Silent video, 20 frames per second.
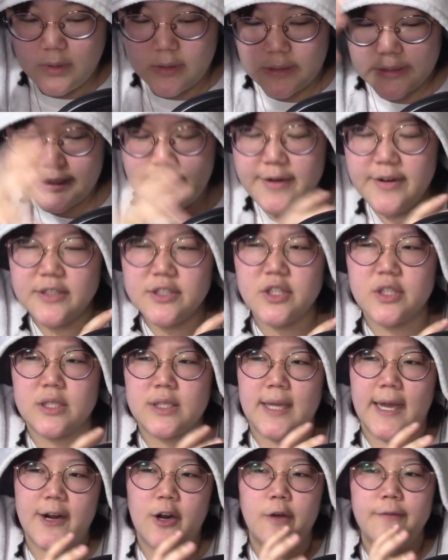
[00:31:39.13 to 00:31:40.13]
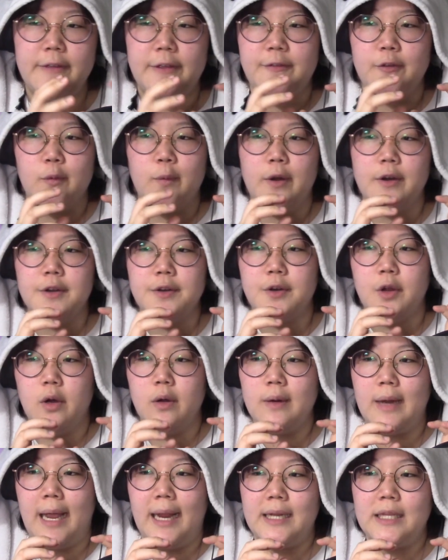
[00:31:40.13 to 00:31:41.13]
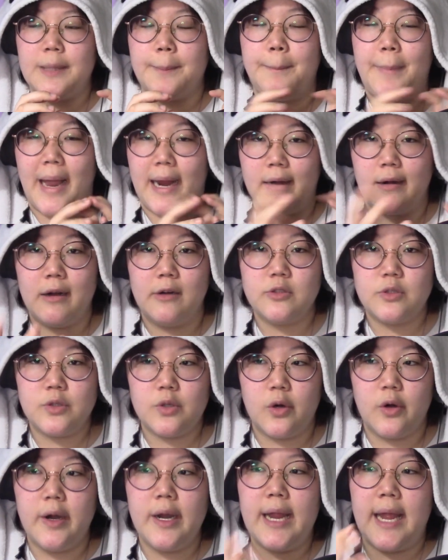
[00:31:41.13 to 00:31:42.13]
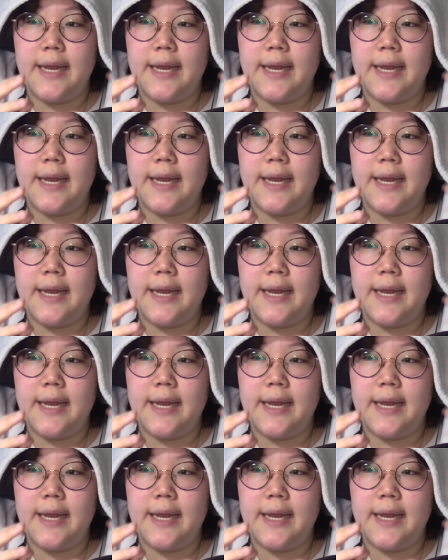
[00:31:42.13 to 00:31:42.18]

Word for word: series to start off if you want to know like the background story,